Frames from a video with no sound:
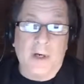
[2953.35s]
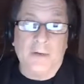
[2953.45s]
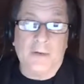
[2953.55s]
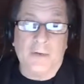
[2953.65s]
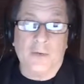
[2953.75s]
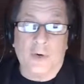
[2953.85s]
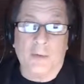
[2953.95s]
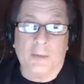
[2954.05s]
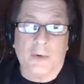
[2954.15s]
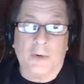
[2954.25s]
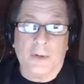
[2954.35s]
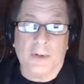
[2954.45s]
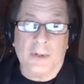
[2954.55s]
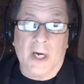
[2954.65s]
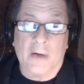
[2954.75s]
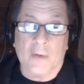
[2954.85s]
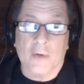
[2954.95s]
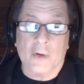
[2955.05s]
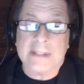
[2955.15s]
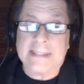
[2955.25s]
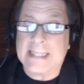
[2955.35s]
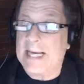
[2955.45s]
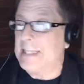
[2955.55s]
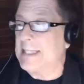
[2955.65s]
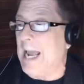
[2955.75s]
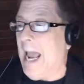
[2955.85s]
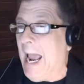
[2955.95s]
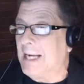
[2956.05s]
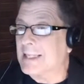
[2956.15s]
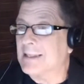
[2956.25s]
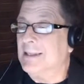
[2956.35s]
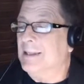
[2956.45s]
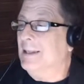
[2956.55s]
go to norml.org/act.